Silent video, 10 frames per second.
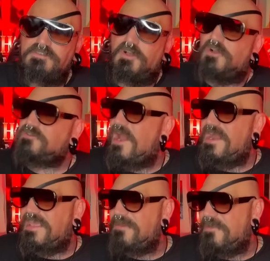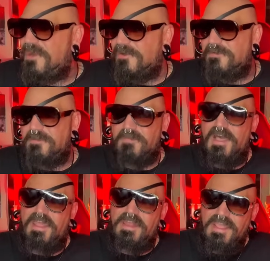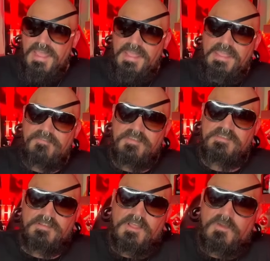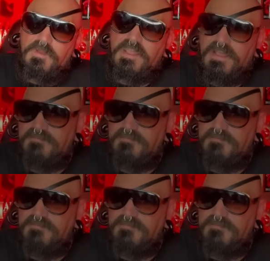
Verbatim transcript: I'll try to keep an open mind and give this a look when it comes